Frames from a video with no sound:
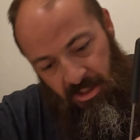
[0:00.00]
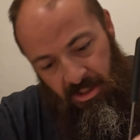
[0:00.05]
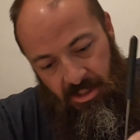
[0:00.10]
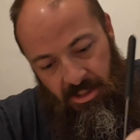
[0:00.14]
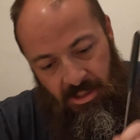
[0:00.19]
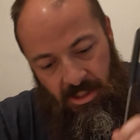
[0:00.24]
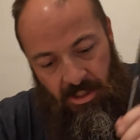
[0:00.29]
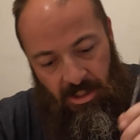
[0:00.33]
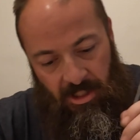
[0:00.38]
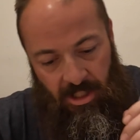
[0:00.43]

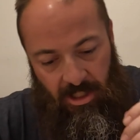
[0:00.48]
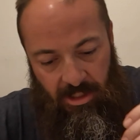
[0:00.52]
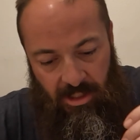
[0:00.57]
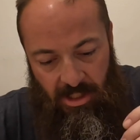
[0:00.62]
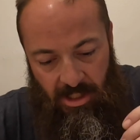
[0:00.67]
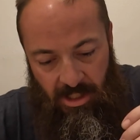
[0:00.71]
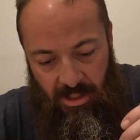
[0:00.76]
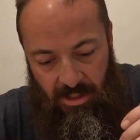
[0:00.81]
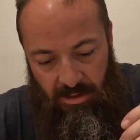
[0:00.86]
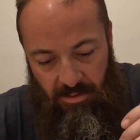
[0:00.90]
does it like
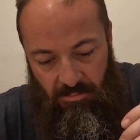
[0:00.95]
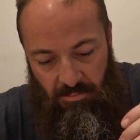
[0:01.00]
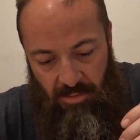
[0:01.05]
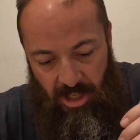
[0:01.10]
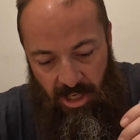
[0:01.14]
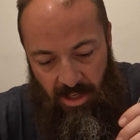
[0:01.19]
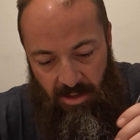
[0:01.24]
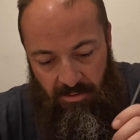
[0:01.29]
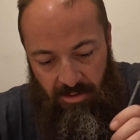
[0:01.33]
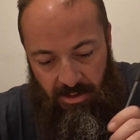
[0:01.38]
to eat some
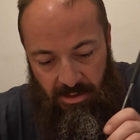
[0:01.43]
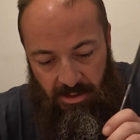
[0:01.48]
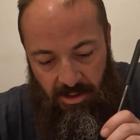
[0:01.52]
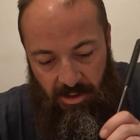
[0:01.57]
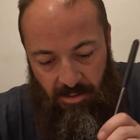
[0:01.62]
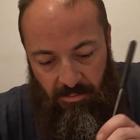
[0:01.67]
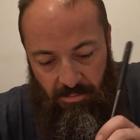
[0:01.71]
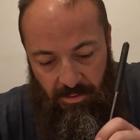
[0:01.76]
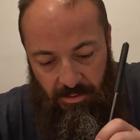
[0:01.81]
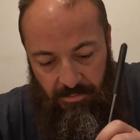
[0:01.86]
batteries
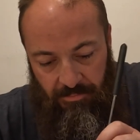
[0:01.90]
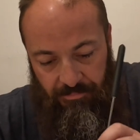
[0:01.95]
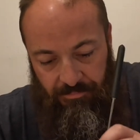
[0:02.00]
up.